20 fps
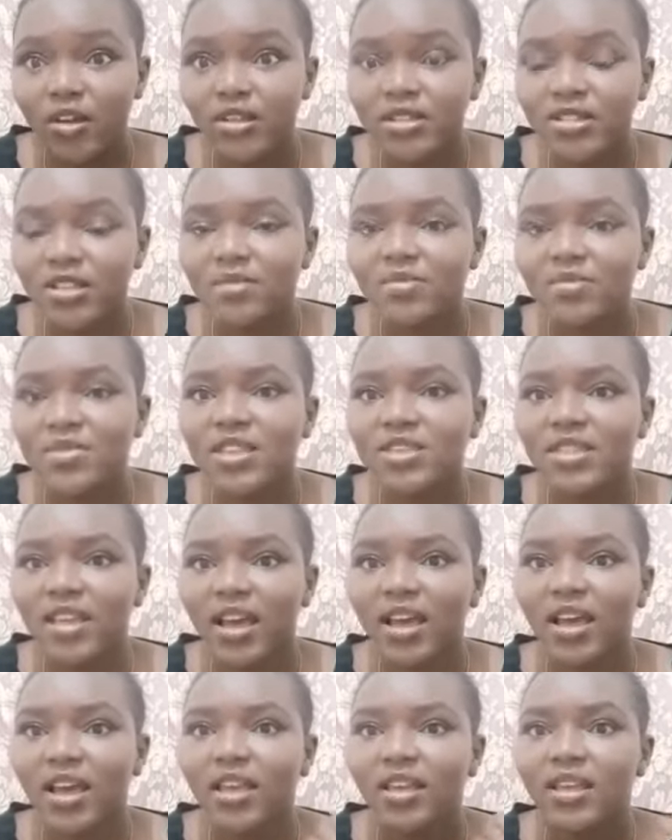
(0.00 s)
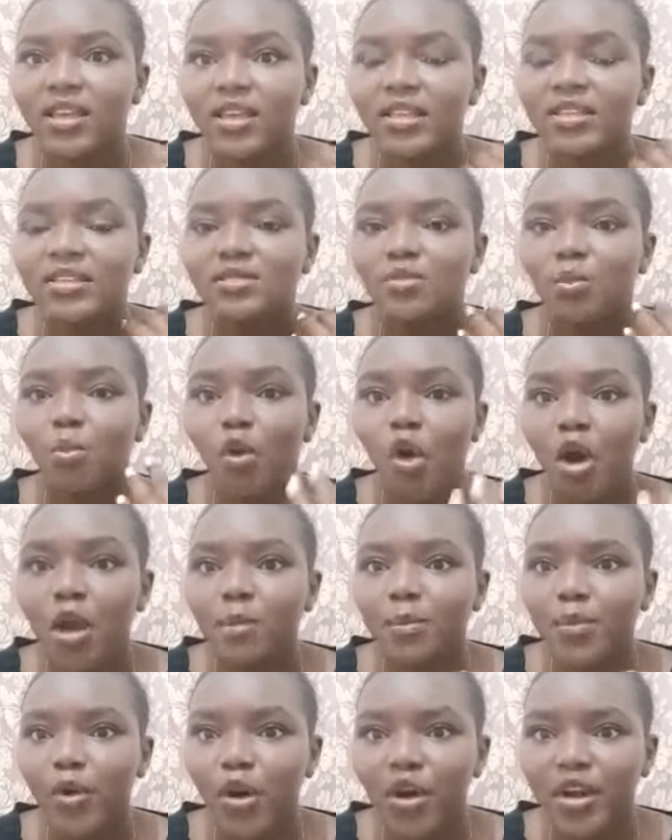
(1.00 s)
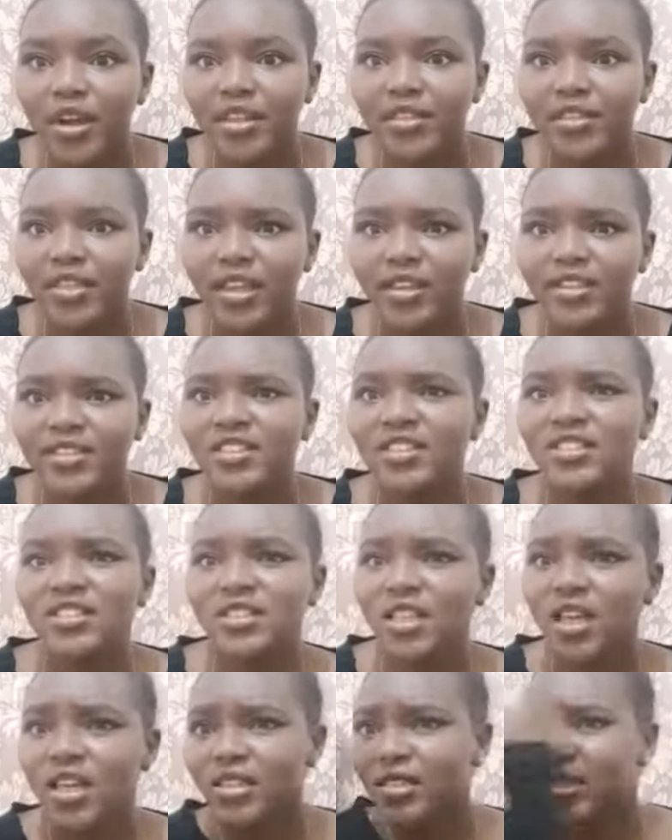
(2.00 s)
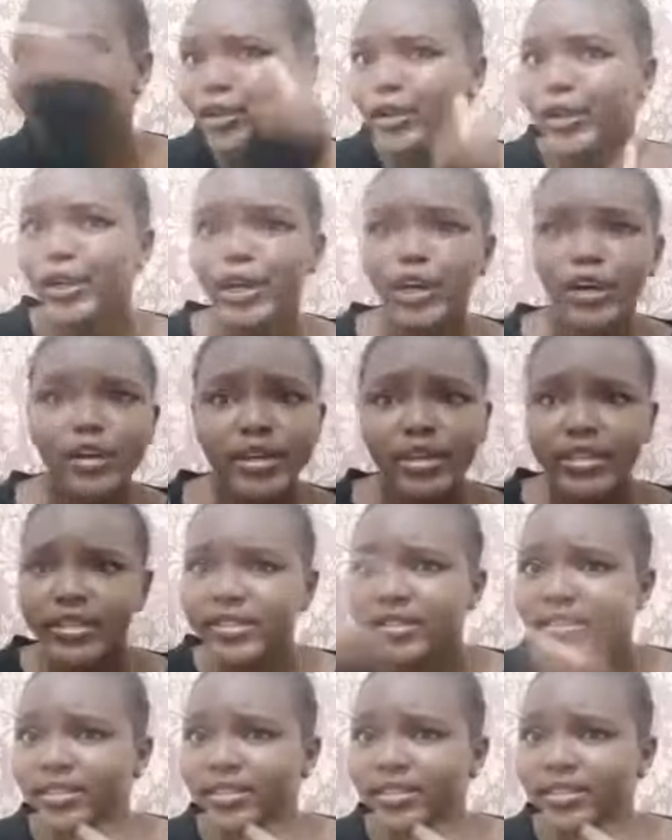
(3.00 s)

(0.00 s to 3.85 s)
something that it's more important than just the looks.